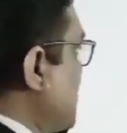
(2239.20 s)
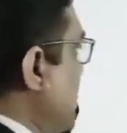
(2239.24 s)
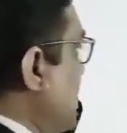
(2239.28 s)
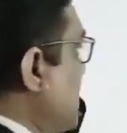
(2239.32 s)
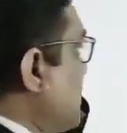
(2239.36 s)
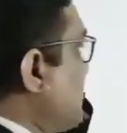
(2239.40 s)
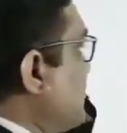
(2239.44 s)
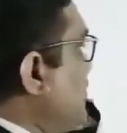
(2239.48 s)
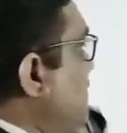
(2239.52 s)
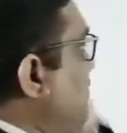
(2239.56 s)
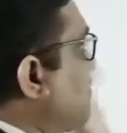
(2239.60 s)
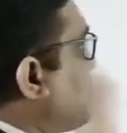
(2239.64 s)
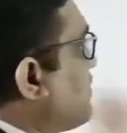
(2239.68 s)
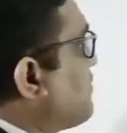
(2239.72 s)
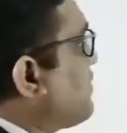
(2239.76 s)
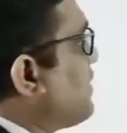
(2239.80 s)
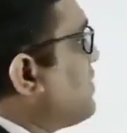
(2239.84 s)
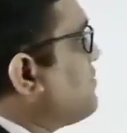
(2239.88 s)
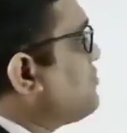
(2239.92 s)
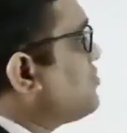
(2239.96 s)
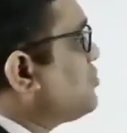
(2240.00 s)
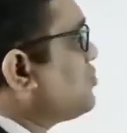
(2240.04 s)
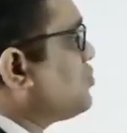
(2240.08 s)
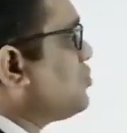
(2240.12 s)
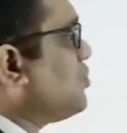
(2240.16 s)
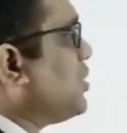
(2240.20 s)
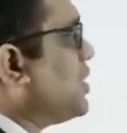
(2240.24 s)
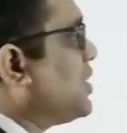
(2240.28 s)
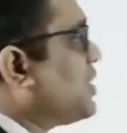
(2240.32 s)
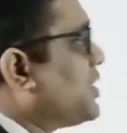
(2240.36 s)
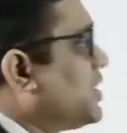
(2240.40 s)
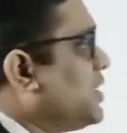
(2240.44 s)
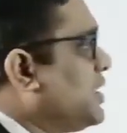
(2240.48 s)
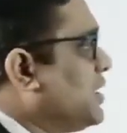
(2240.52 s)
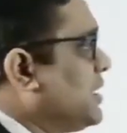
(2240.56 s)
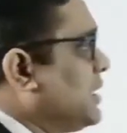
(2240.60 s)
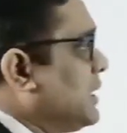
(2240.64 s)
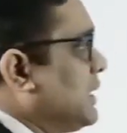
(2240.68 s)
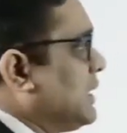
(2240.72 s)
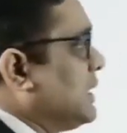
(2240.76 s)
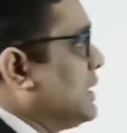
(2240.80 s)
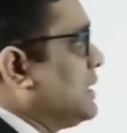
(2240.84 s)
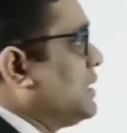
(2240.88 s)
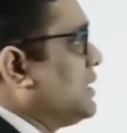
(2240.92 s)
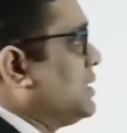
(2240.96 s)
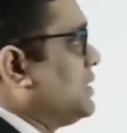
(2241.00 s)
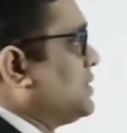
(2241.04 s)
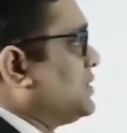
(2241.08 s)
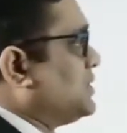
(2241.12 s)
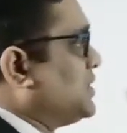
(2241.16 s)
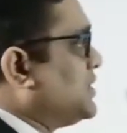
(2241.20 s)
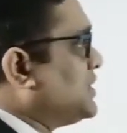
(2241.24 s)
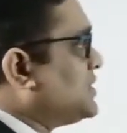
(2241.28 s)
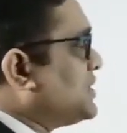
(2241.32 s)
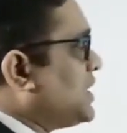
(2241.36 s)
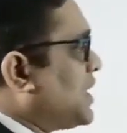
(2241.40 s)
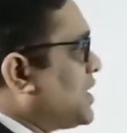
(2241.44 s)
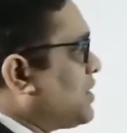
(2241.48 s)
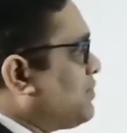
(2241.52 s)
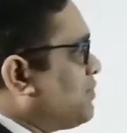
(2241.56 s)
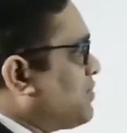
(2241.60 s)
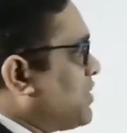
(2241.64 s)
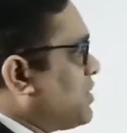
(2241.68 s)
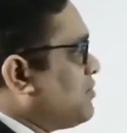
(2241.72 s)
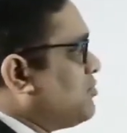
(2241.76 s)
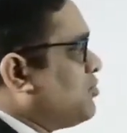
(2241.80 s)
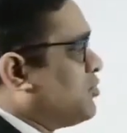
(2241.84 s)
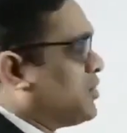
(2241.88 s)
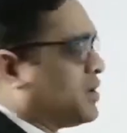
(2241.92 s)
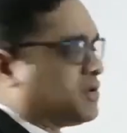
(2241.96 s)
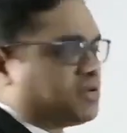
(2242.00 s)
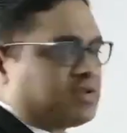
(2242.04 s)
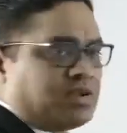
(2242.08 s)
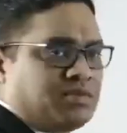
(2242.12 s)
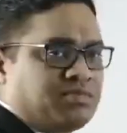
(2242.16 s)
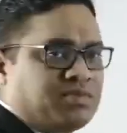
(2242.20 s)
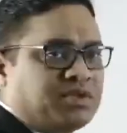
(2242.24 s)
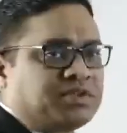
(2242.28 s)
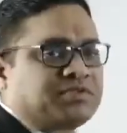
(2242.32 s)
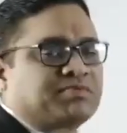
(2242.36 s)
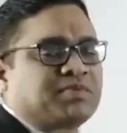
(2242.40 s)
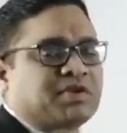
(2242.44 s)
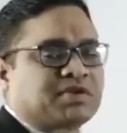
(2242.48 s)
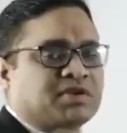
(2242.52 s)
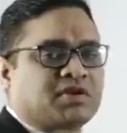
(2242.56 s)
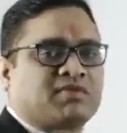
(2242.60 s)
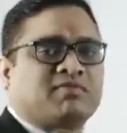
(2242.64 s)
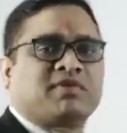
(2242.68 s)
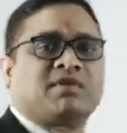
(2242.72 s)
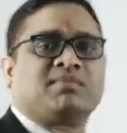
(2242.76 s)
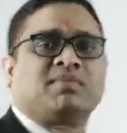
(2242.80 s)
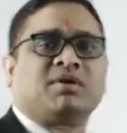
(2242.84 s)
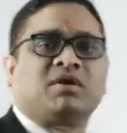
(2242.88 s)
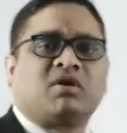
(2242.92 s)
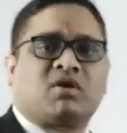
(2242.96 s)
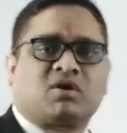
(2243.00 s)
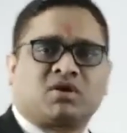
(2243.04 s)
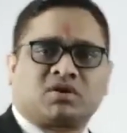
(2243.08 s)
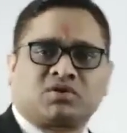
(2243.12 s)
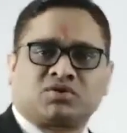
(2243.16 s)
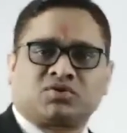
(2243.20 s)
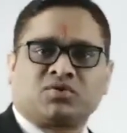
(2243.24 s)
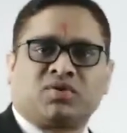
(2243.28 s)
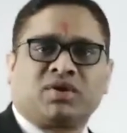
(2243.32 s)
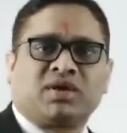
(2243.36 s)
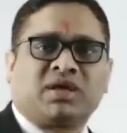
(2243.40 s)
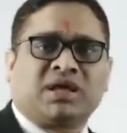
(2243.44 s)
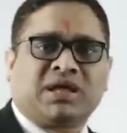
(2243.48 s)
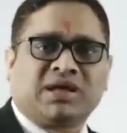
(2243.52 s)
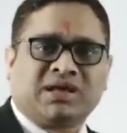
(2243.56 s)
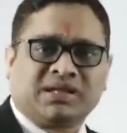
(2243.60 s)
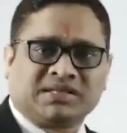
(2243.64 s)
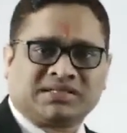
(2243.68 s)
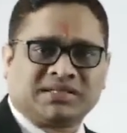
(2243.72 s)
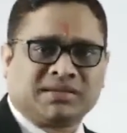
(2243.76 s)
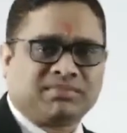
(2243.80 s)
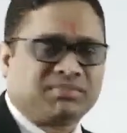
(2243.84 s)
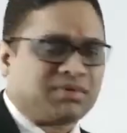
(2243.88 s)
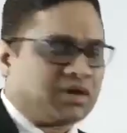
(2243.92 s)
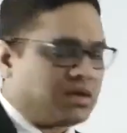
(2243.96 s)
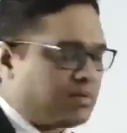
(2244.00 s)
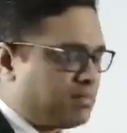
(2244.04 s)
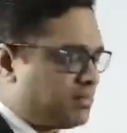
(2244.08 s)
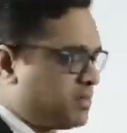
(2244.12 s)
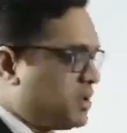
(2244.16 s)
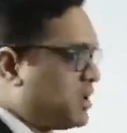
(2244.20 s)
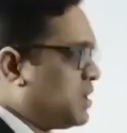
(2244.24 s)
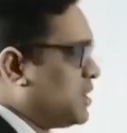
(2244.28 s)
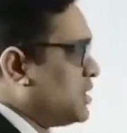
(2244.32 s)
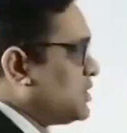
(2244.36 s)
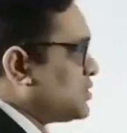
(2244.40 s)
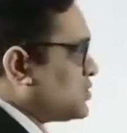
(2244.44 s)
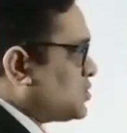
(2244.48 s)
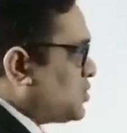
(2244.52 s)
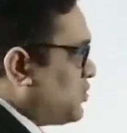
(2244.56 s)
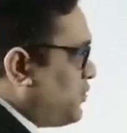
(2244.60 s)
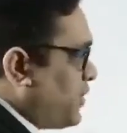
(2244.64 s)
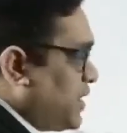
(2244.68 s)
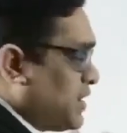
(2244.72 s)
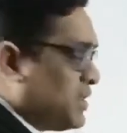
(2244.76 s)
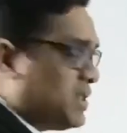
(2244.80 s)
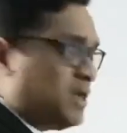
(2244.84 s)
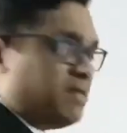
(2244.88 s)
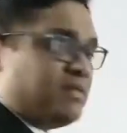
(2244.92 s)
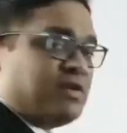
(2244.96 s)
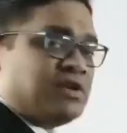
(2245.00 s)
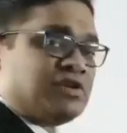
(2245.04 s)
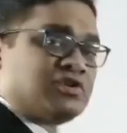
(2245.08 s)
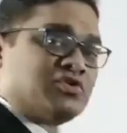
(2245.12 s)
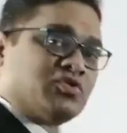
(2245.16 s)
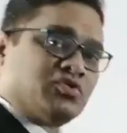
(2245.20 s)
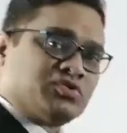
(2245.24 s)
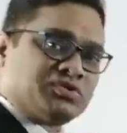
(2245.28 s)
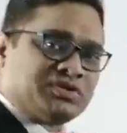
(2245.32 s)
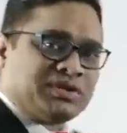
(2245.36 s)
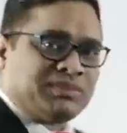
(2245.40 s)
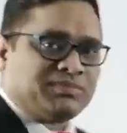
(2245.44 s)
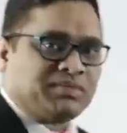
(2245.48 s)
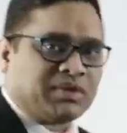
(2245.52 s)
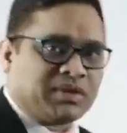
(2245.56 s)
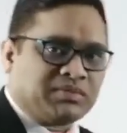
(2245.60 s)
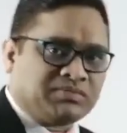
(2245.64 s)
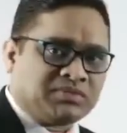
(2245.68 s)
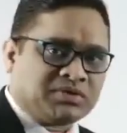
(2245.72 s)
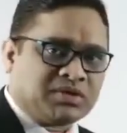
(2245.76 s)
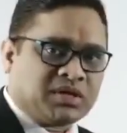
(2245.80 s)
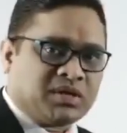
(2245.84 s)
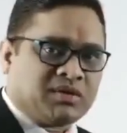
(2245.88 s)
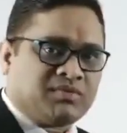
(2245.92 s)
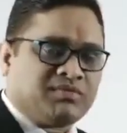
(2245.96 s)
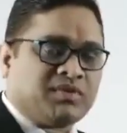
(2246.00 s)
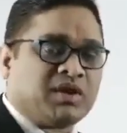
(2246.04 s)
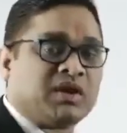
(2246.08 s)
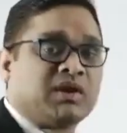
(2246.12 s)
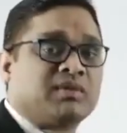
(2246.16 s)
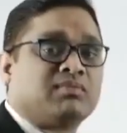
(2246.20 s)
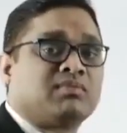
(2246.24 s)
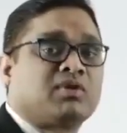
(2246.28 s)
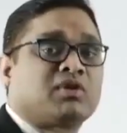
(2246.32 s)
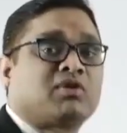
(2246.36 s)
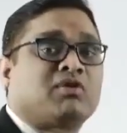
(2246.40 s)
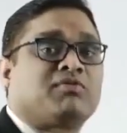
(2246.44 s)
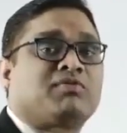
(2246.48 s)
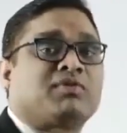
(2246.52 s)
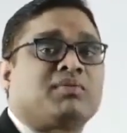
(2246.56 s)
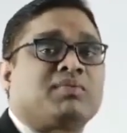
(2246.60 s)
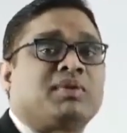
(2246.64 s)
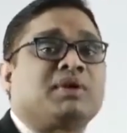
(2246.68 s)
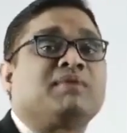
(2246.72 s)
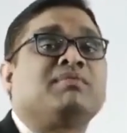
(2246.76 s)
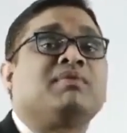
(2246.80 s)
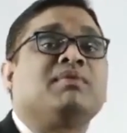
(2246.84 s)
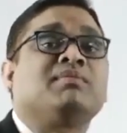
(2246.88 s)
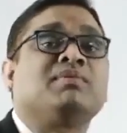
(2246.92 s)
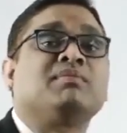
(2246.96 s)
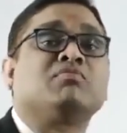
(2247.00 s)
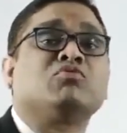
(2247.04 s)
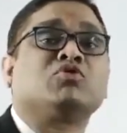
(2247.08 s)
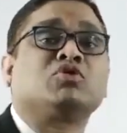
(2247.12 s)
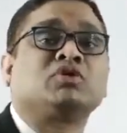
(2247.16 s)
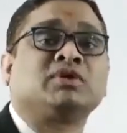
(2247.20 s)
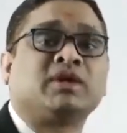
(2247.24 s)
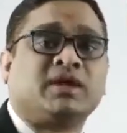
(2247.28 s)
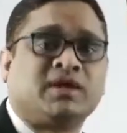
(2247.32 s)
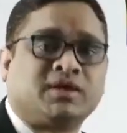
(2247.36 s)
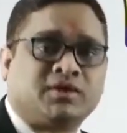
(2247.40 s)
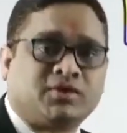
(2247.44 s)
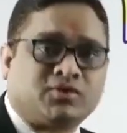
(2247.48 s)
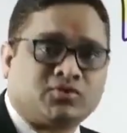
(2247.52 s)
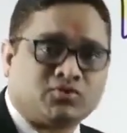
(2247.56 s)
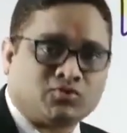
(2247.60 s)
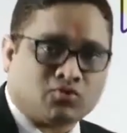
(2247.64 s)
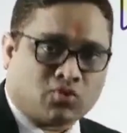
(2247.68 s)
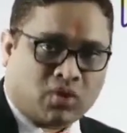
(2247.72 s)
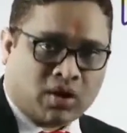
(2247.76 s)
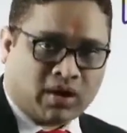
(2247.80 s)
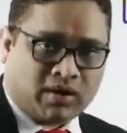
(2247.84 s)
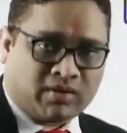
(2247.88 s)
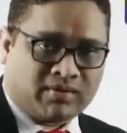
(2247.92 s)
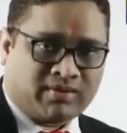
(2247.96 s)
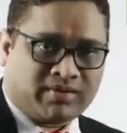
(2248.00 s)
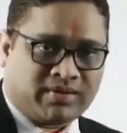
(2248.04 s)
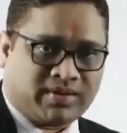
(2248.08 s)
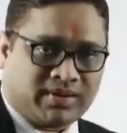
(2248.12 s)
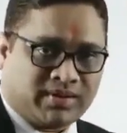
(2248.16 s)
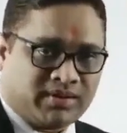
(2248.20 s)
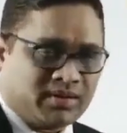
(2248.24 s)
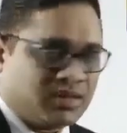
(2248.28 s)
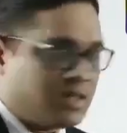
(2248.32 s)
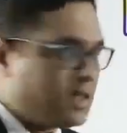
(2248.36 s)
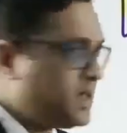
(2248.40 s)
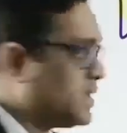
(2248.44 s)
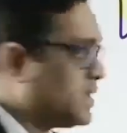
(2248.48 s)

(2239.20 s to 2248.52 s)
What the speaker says: are 55 to 200. These are pre-mutation, means patient will be not showing any symptom. So when they will show symptoms? When number of repeat will be more than 200,